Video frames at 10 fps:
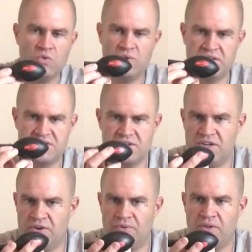which,
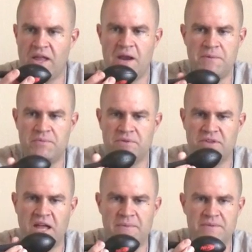you know, a lot of
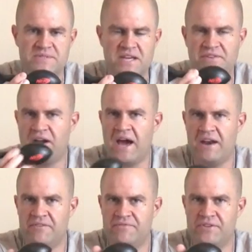people say they're
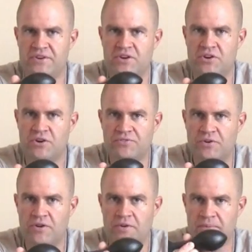out of, the Nerf
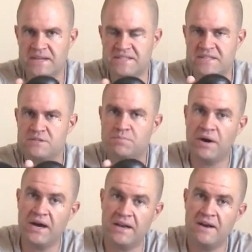no longer makes these,
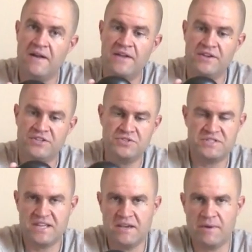but you
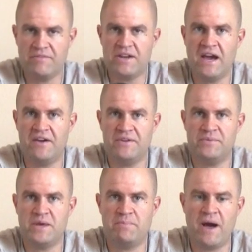see them every now and then
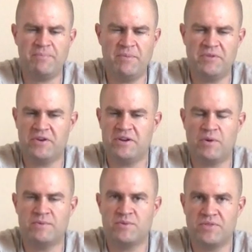when they pop up. They're
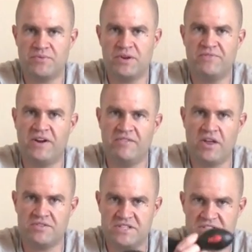anywhere between $3 to
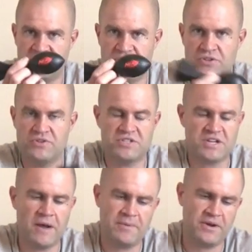$5 each if you do your
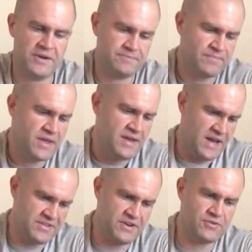shopping on them.
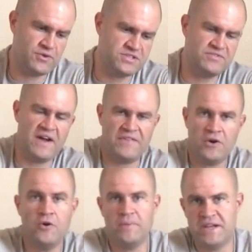And then, of course, you've got the
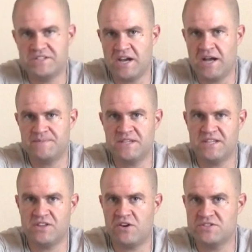homemade jobs,
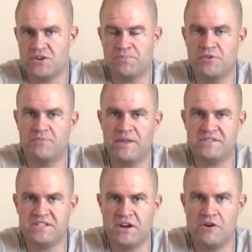as long as they're approved by the
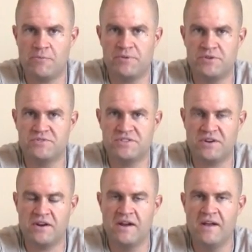scenario
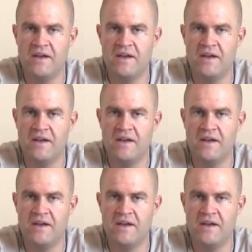producer.